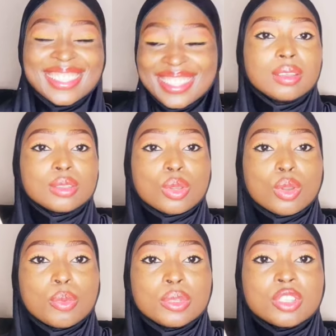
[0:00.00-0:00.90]
So it
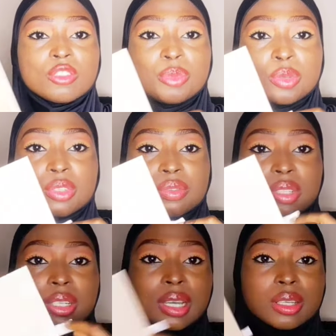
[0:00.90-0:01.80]
opens up
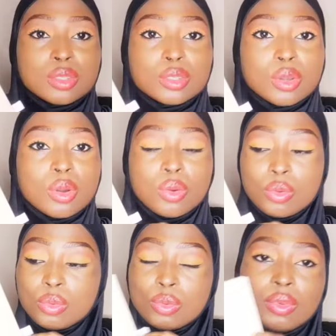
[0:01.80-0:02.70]
beautifully like
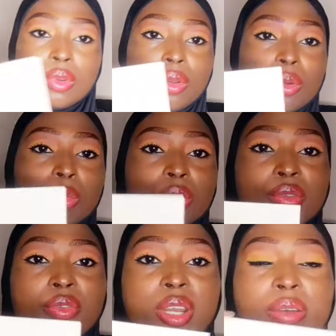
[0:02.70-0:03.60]
so, with
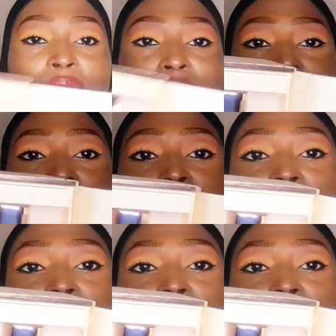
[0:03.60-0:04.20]
the fragrance